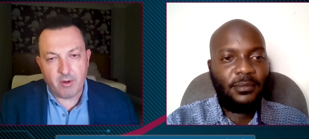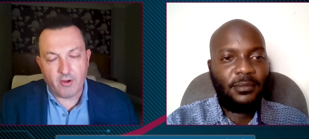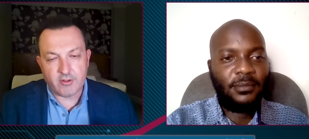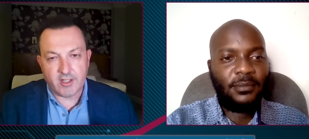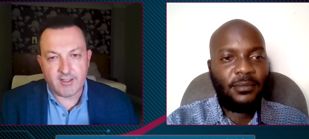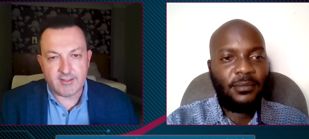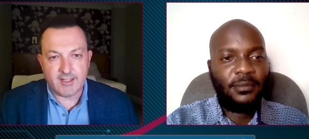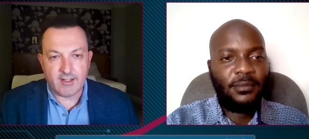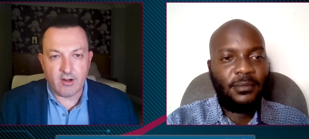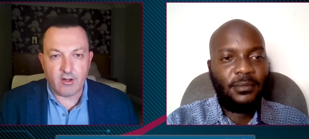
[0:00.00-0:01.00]
Speaker 1: blockchain
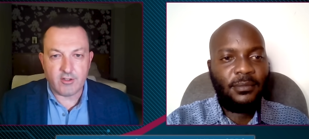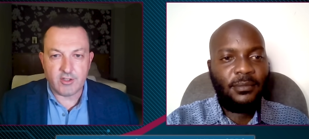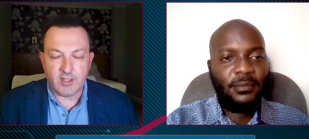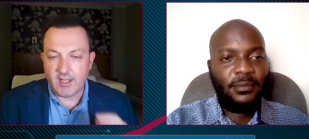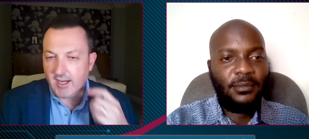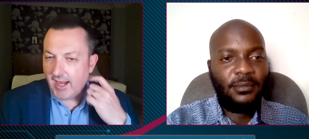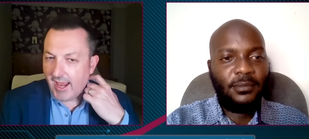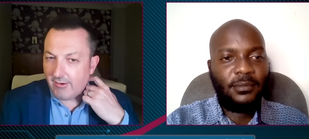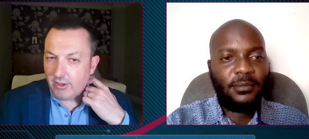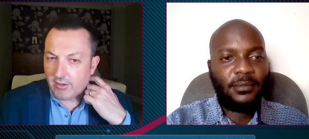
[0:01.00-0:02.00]
technology and
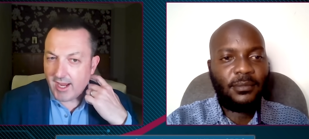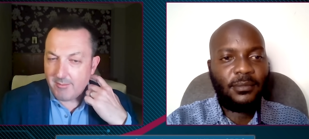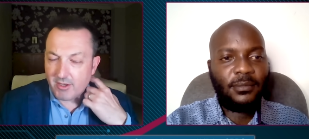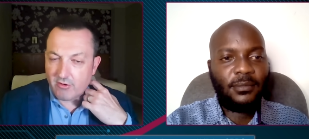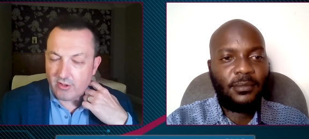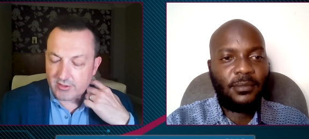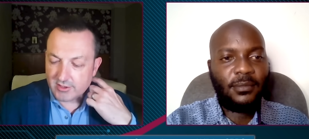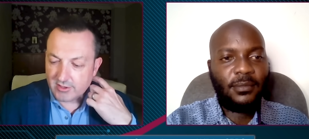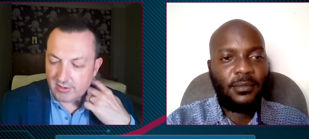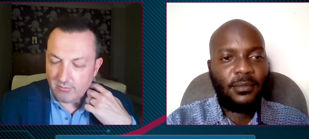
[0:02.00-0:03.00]
how you came
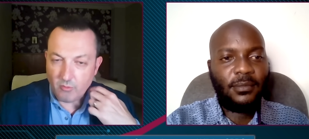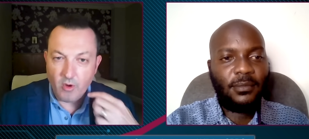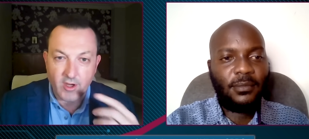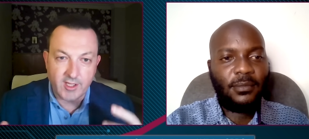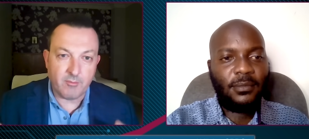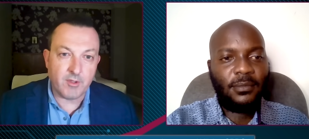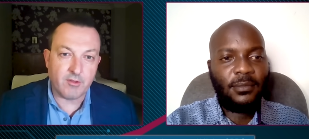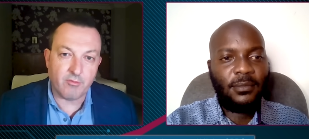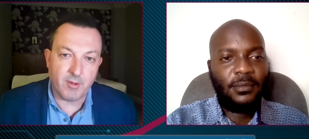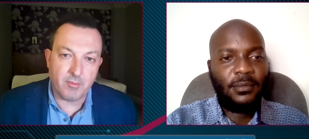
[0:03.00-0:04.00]
across working
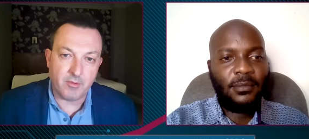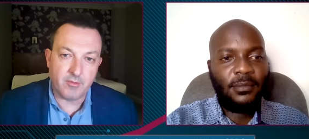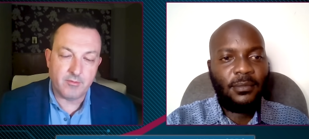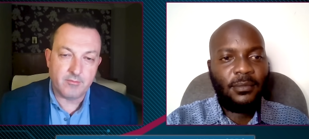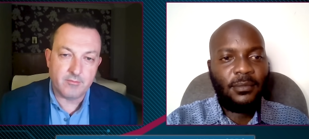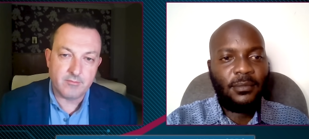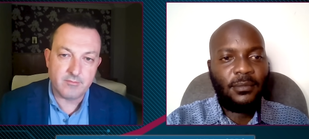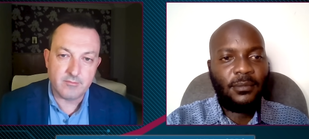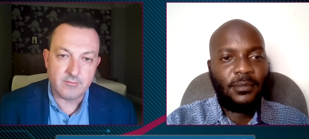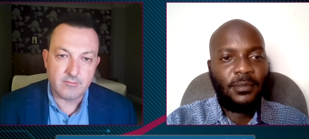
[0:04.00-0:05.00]
with Ripple.
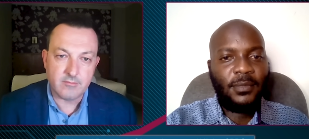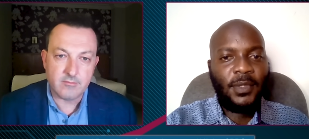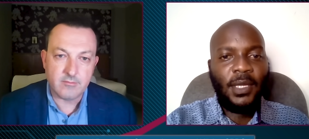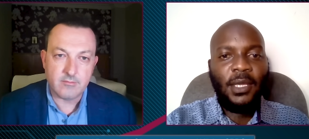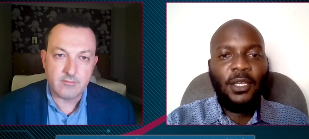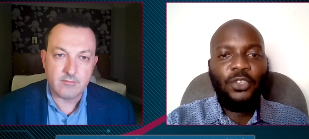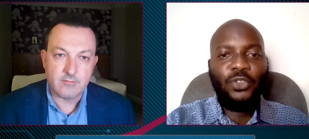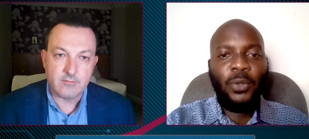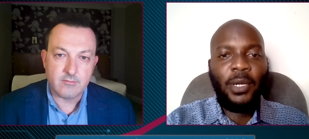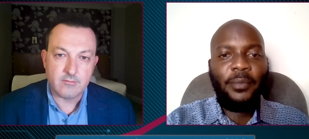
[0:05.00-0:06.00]

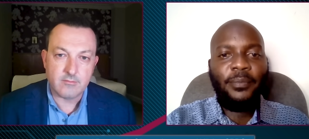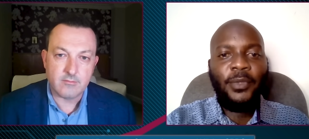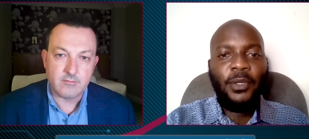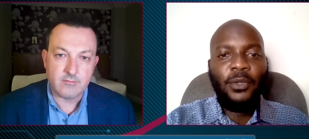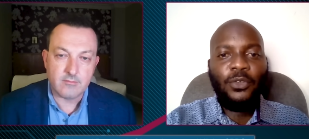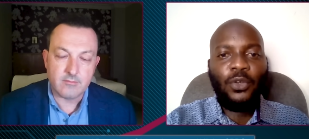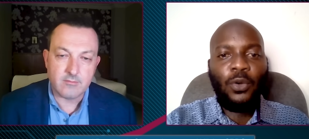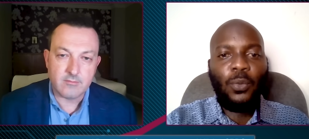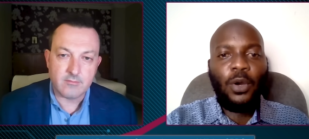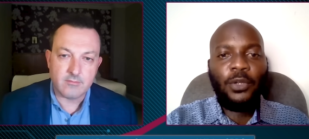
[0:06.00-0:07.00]
Speaker 2: Sure.
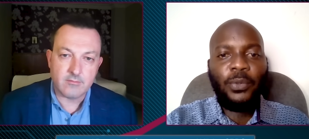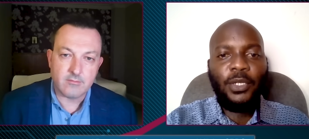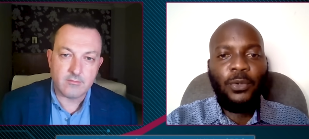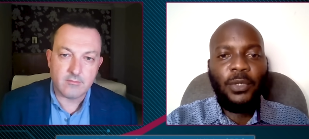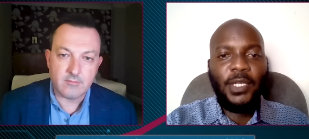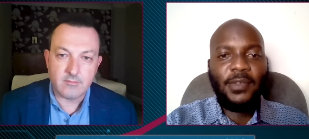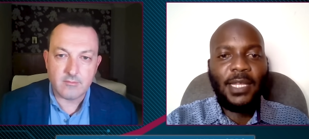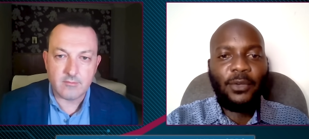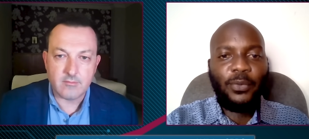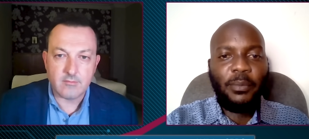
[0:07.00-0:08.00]
So what we do is
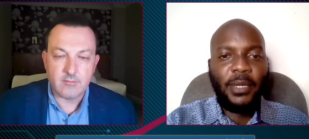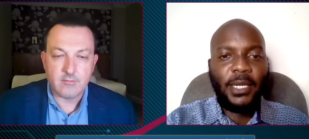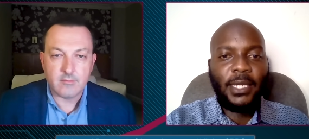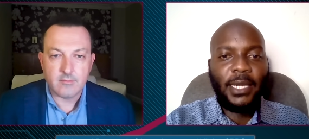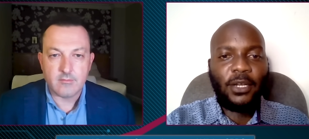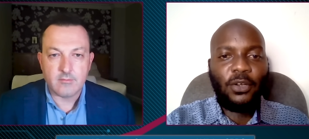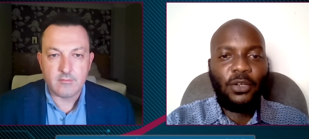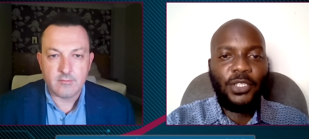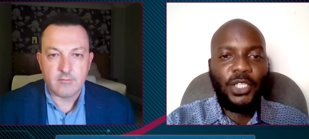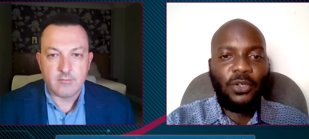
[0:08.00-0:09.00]
that we make
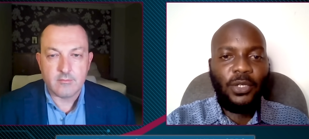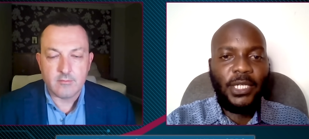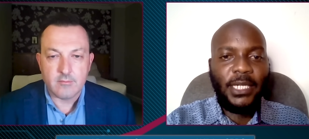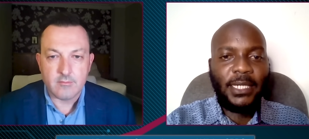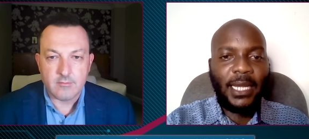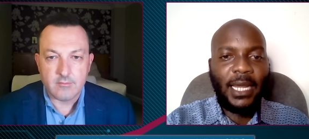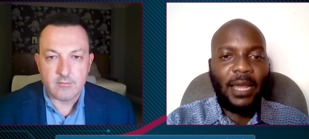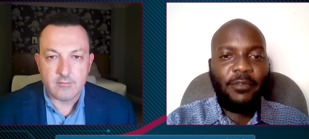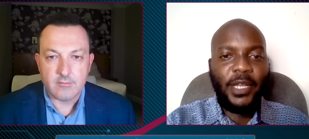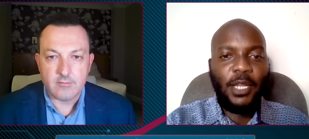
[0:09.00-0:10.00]
ecological data
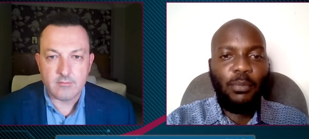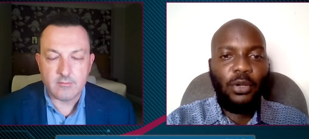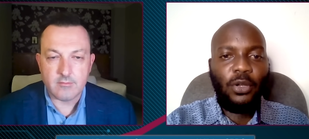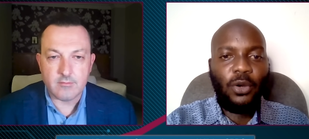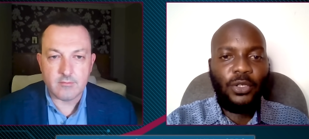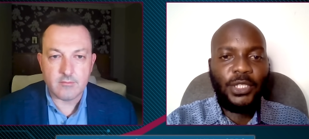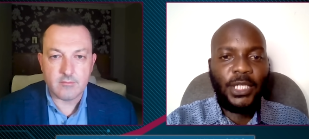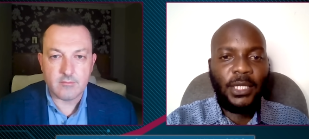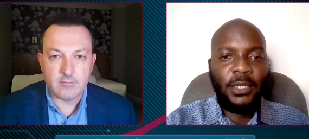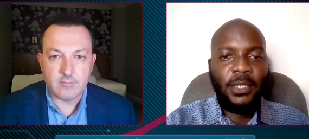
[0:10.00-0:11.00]
available
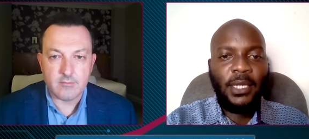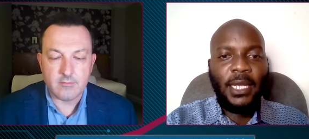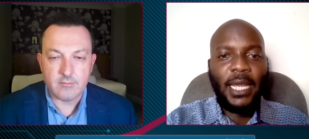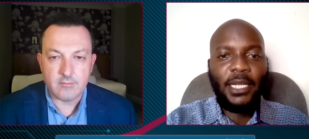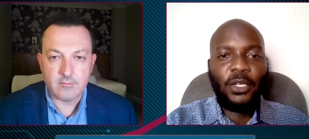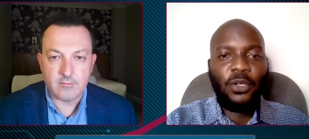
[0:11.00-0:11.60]
on-chain, and